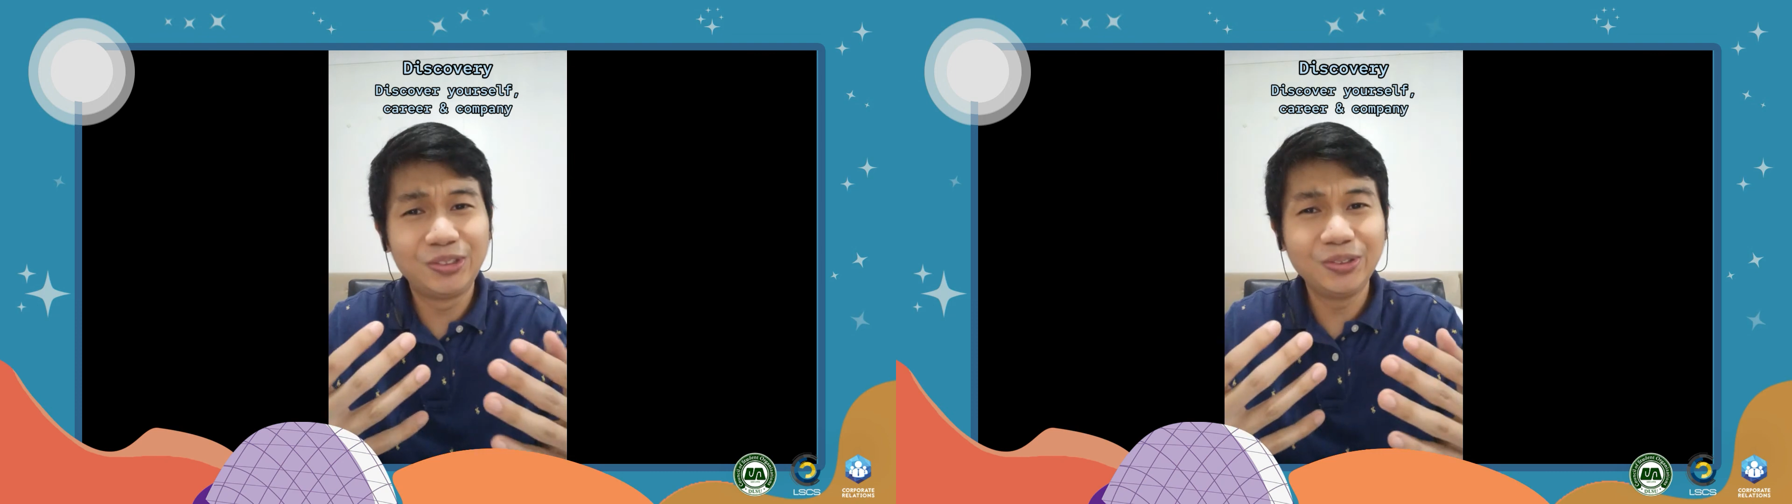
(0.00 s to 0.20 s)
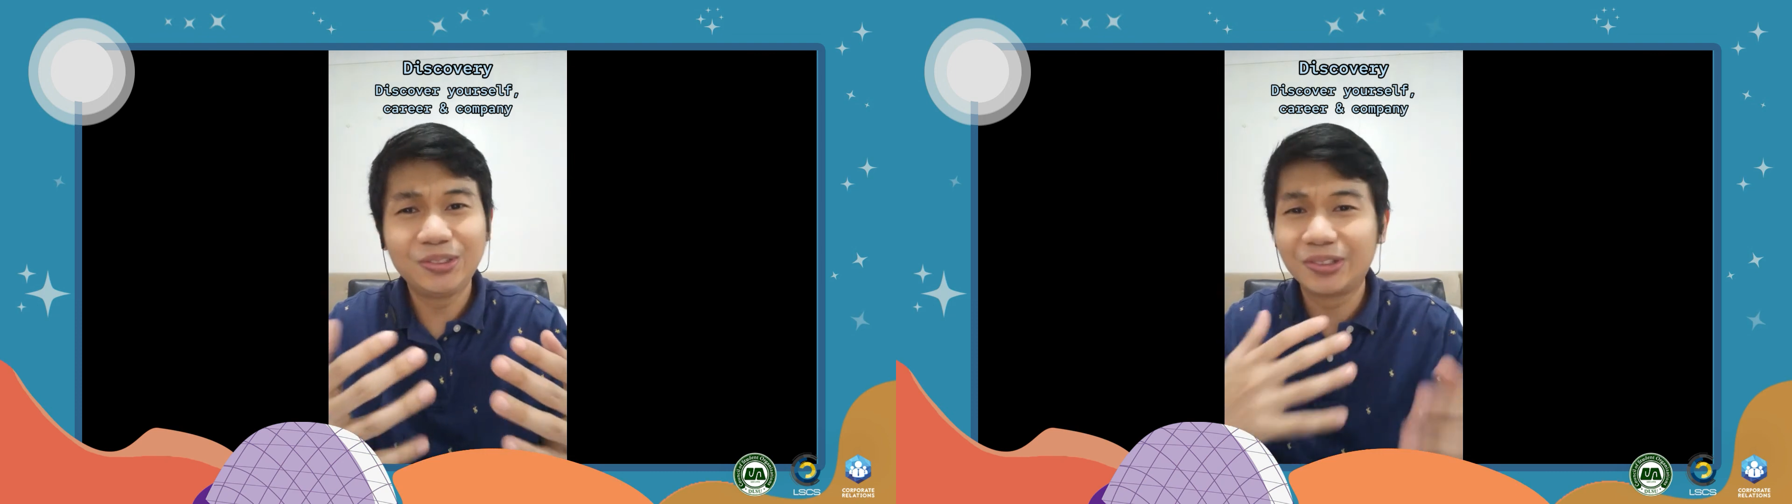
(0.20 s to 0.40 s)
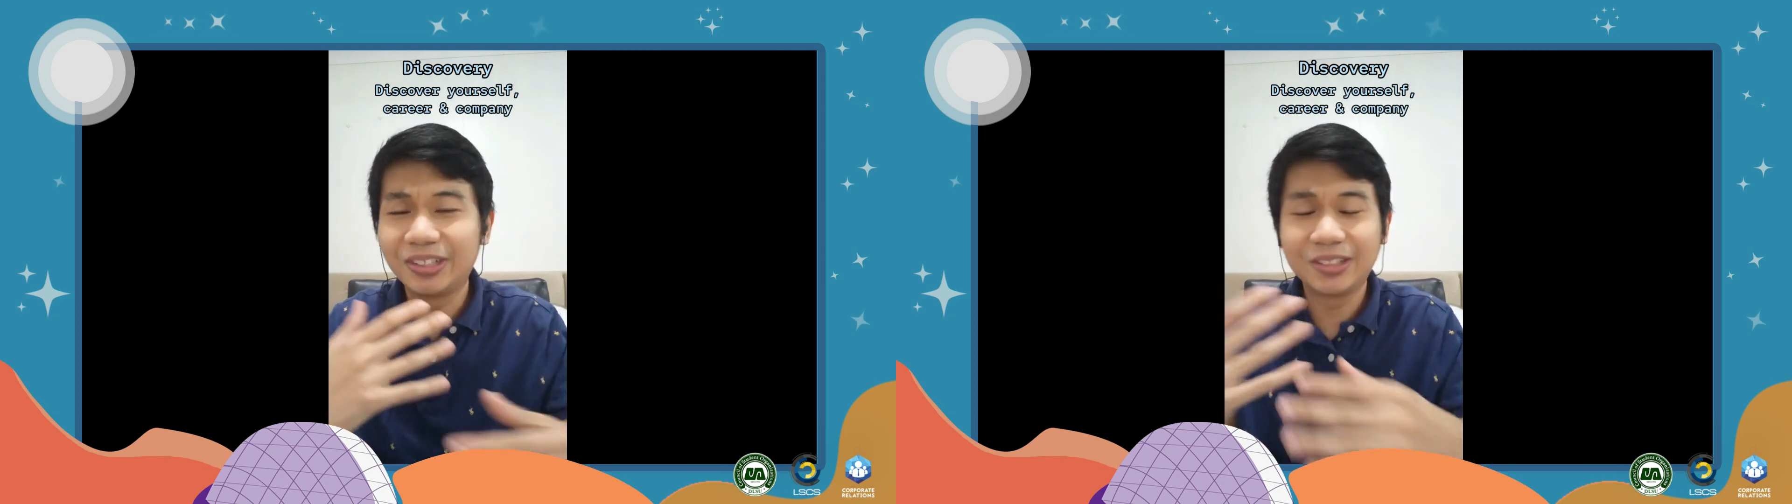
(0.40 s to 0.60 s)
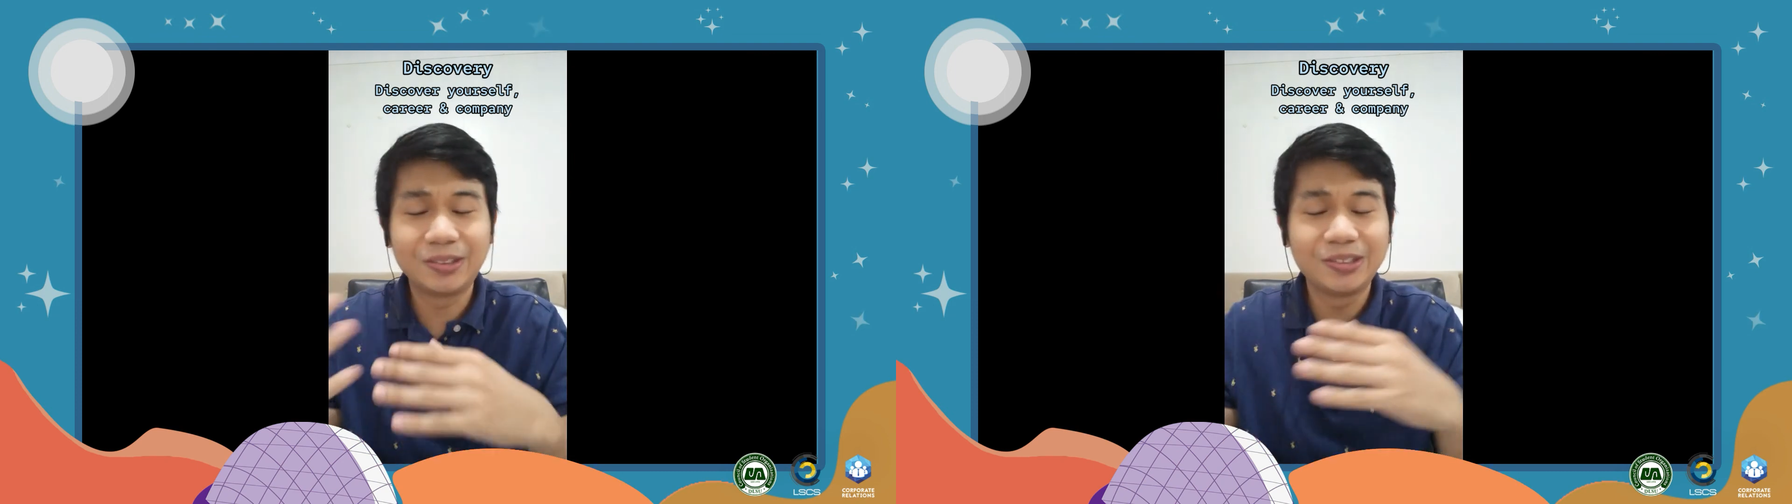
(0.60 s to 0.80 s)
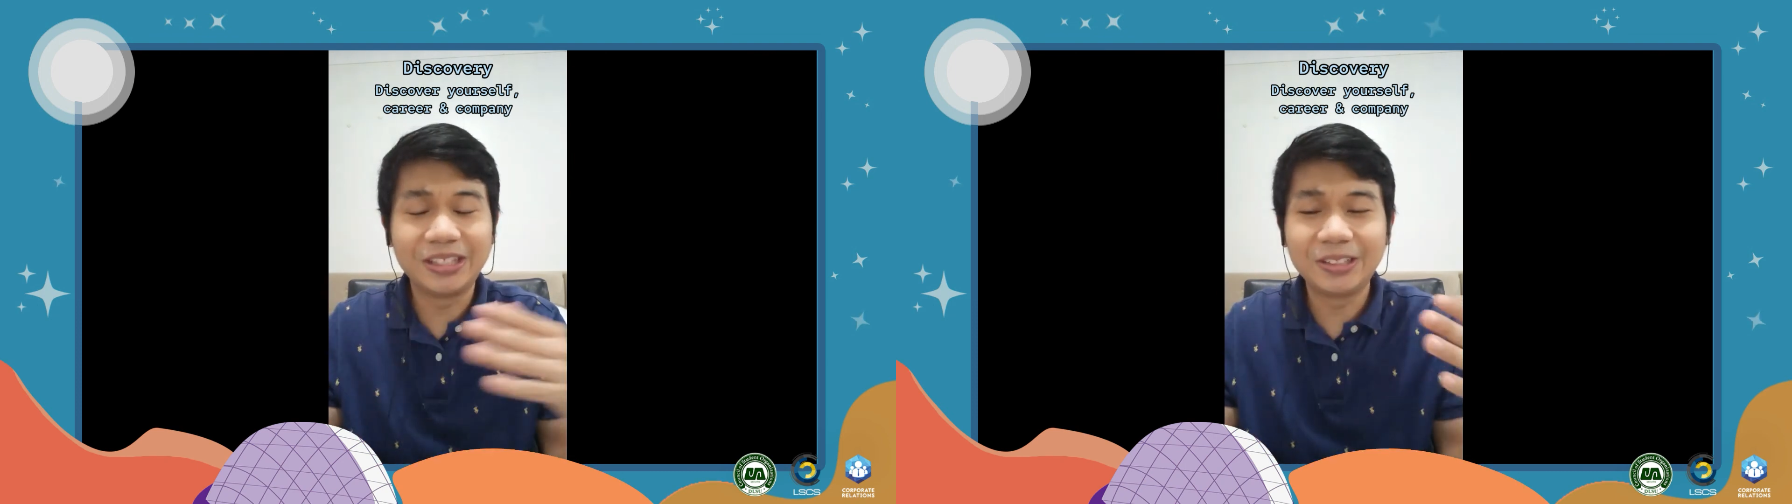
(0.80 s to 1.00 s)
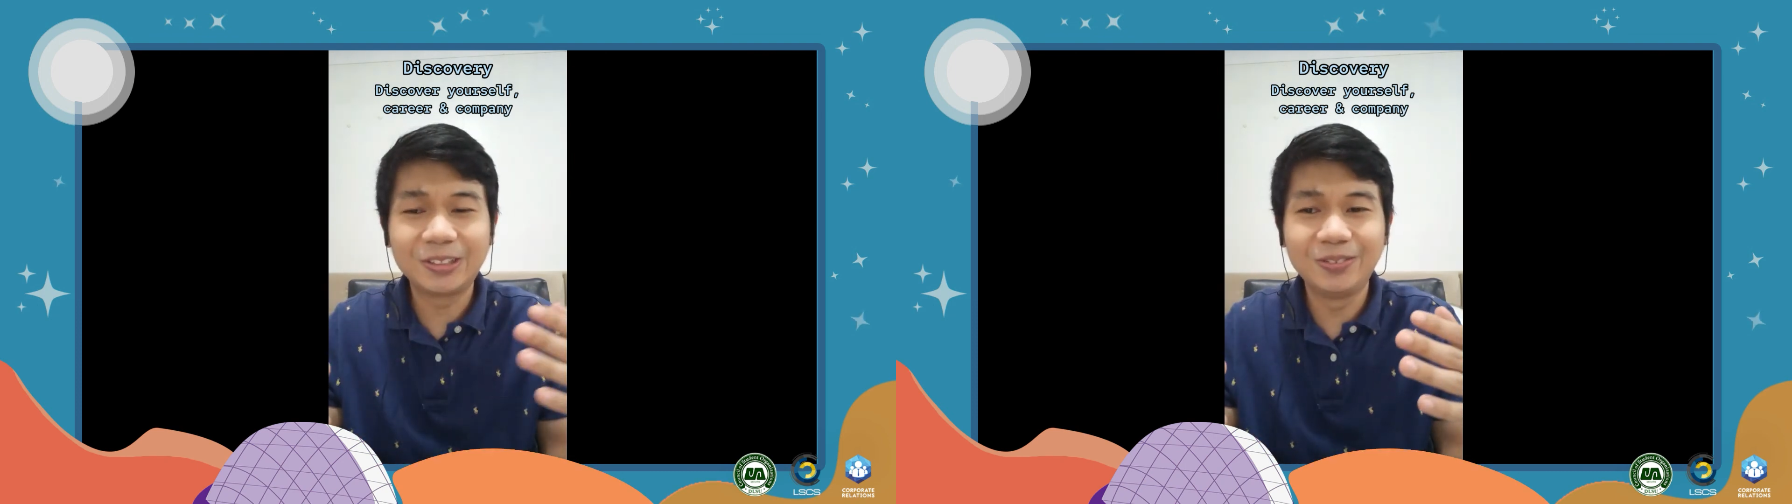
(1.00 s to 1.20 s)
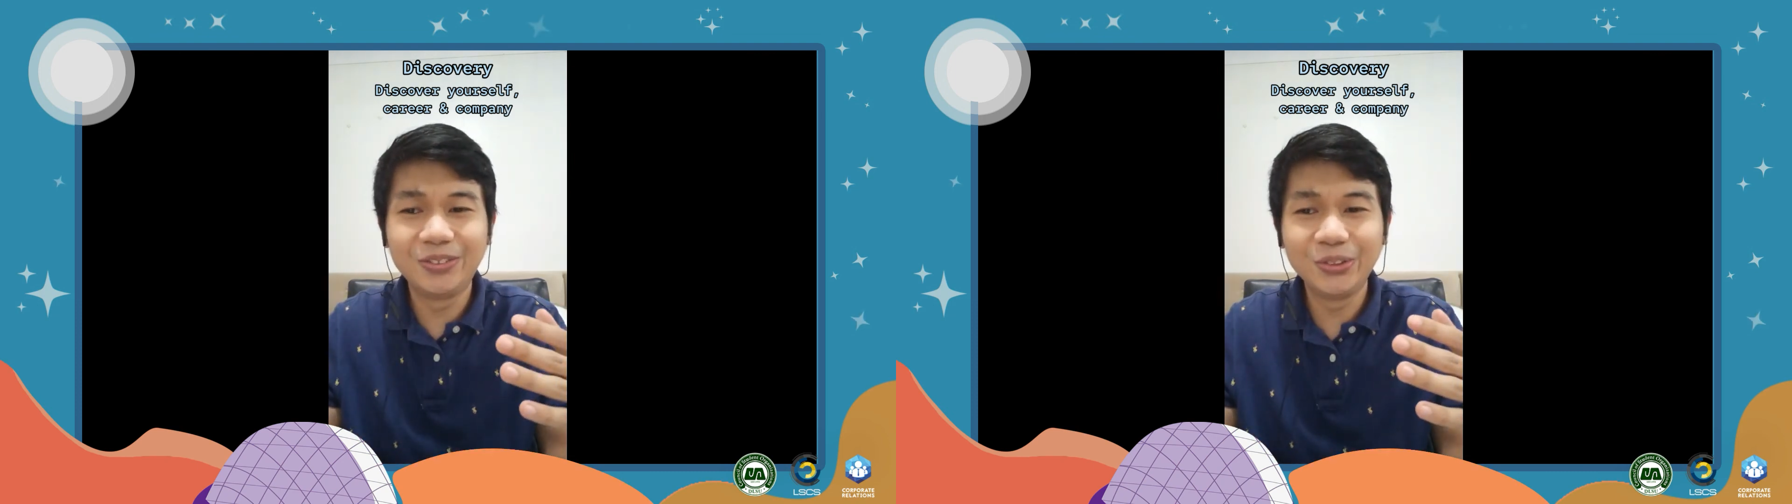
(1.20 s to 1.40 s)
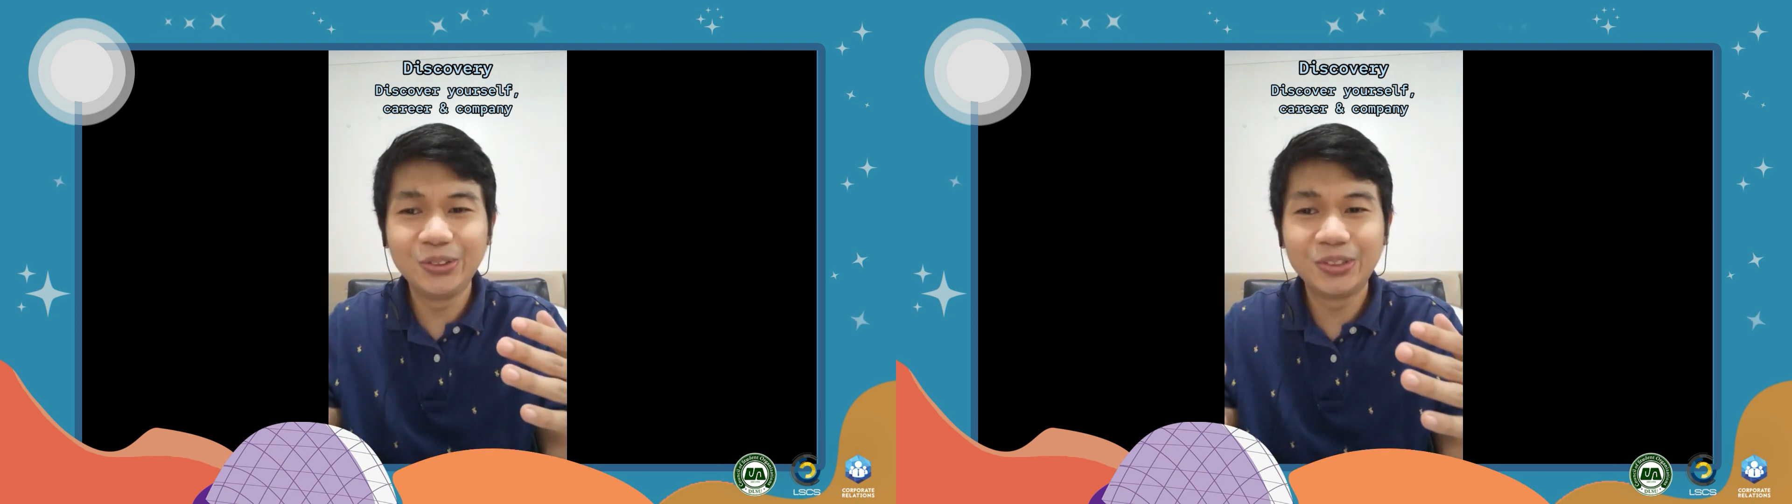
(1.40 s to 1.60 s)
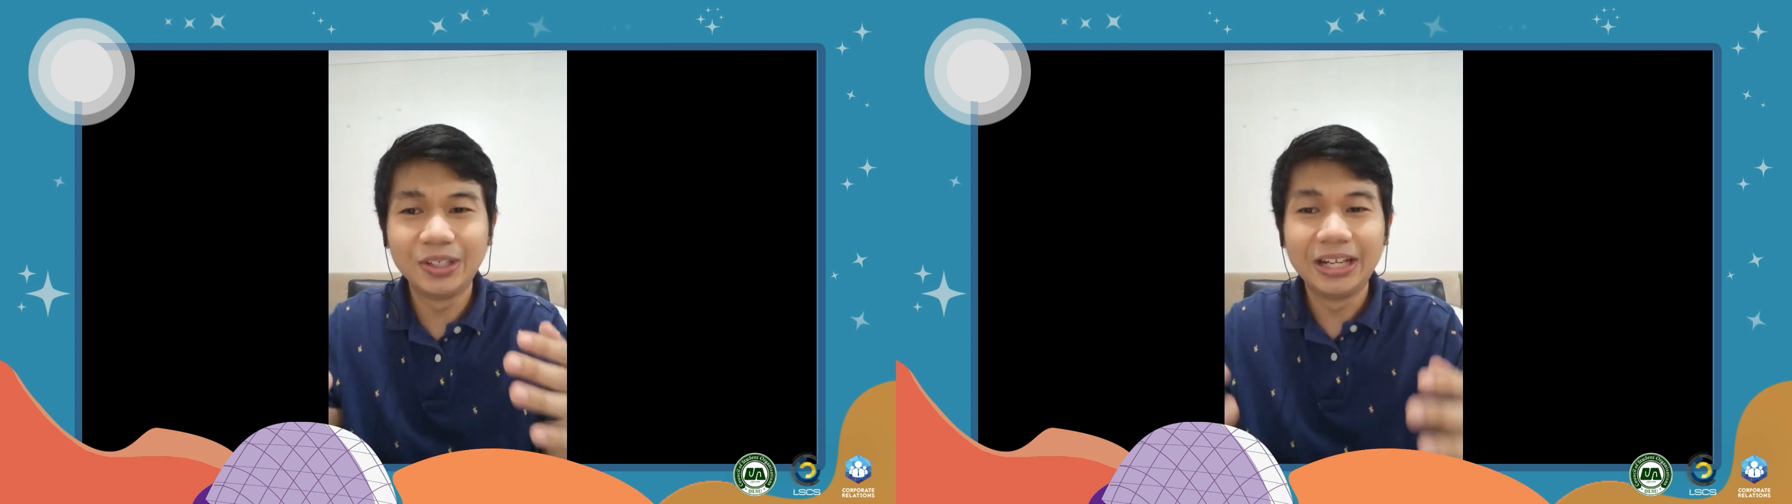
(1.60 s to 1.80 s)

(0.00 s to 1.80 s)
you during those interviews.